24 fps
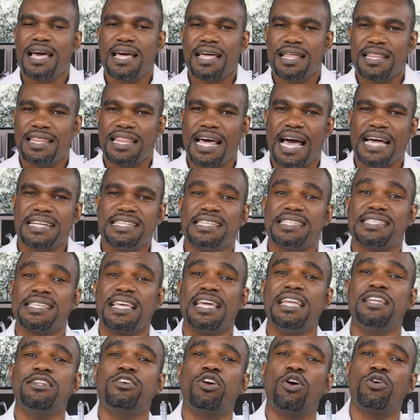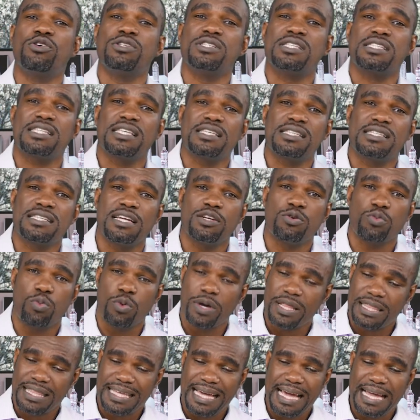that is inconsistent
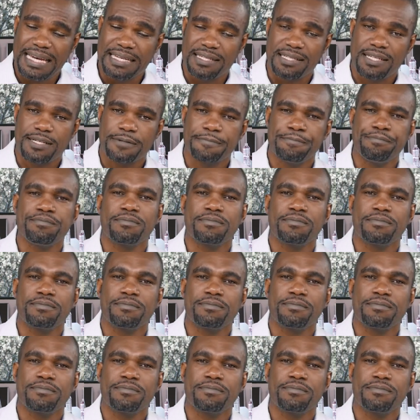with it.